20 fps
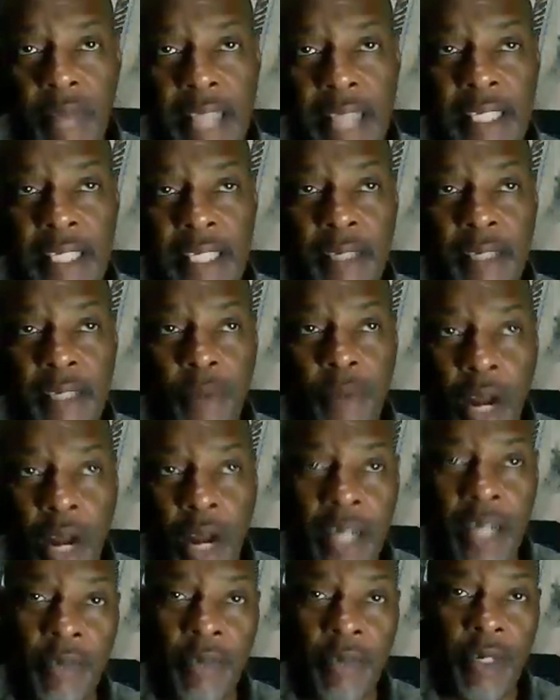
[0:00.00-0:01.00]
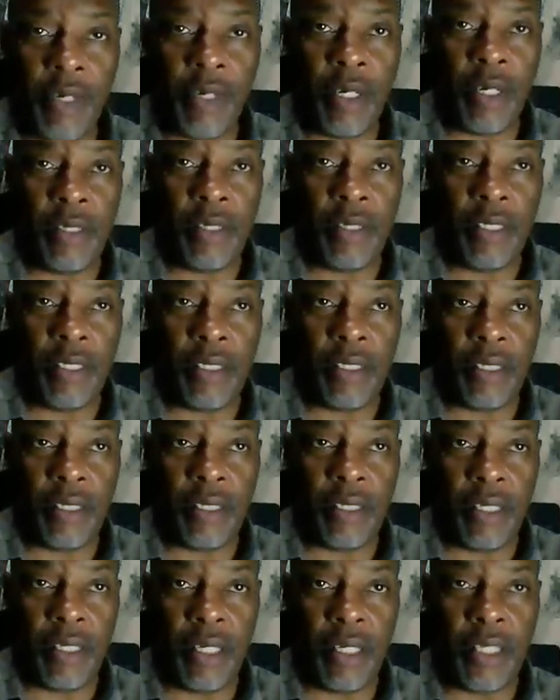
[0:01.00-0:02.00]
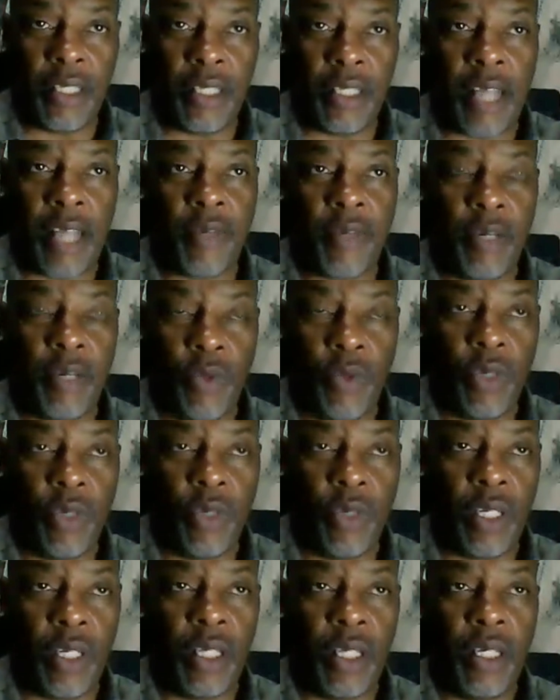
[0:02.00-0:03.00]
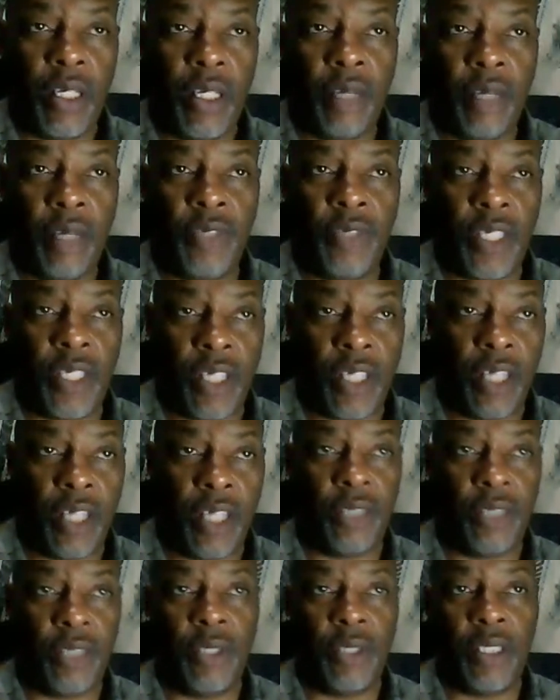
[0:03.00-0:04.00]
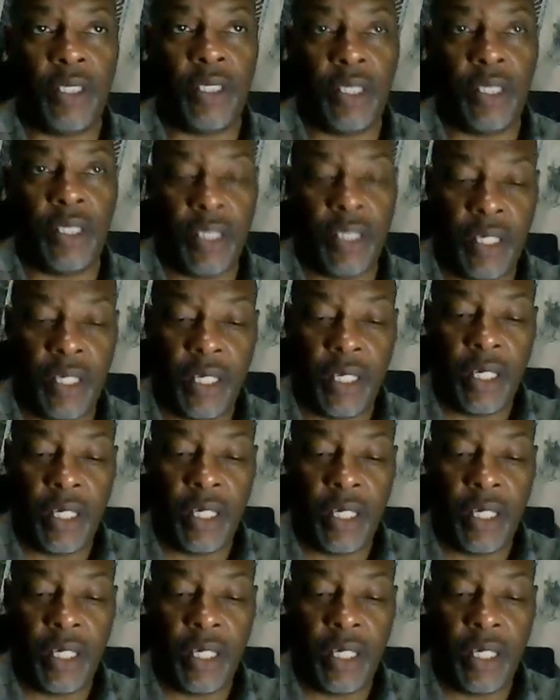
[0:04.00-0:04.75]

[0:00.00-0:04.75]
as a part of a East African community of 6 countries,